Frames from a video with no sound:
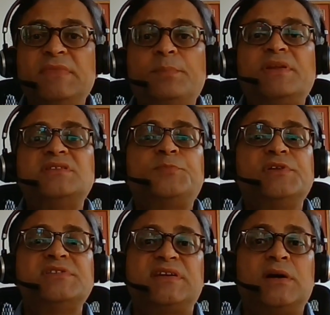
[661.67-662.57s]
the
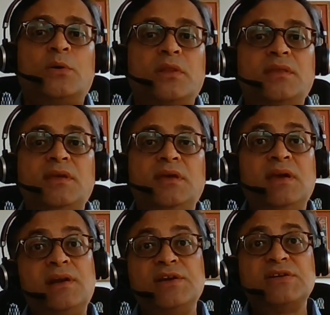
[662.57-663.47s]
principles set out in the
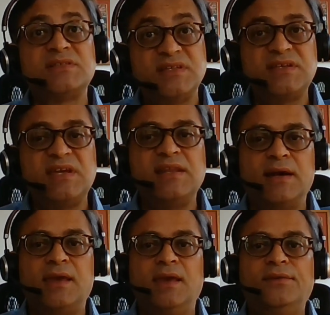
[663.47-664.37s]
English
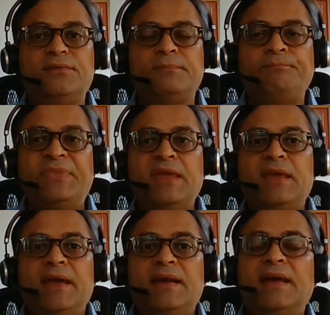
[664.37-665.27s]
Siskina case
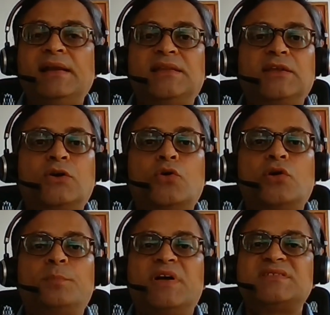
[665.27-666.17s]
and held that the
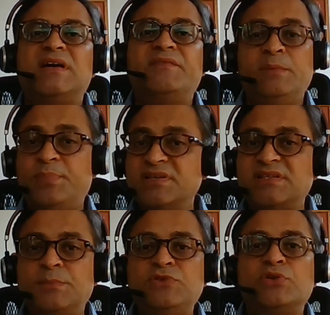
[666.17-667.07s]
court must have in
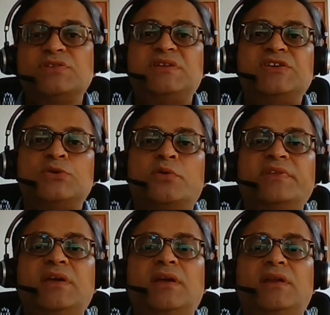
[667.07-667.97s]
personam jurisdiction over
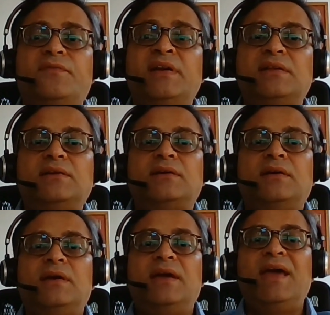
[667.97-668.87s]
the defendant
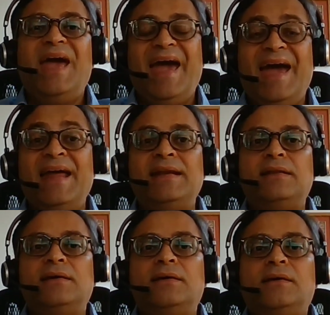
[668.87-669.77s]

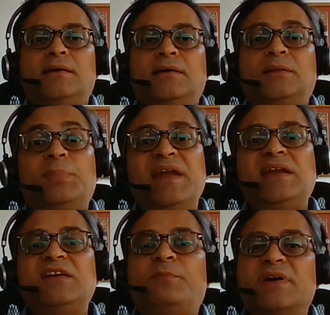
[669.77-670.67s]
and the
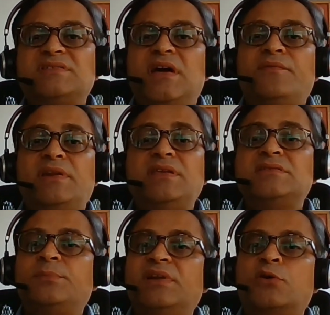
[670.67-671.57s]
plaintiff must have a
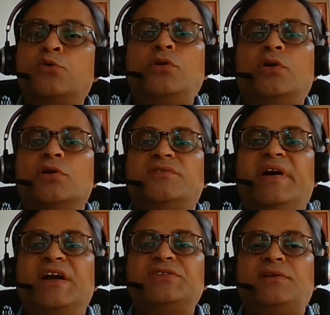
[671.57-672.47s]
reasonable accrued cause of
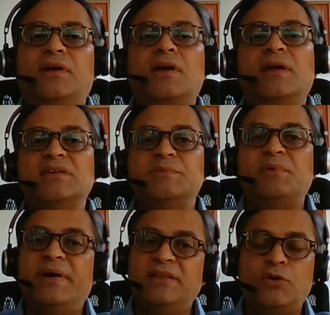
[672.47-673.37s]
action
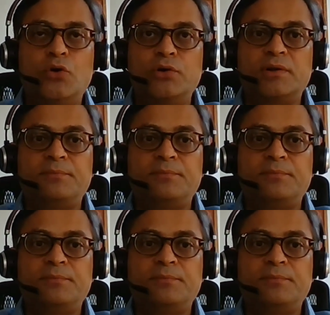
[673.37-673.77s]
recognizable by the court.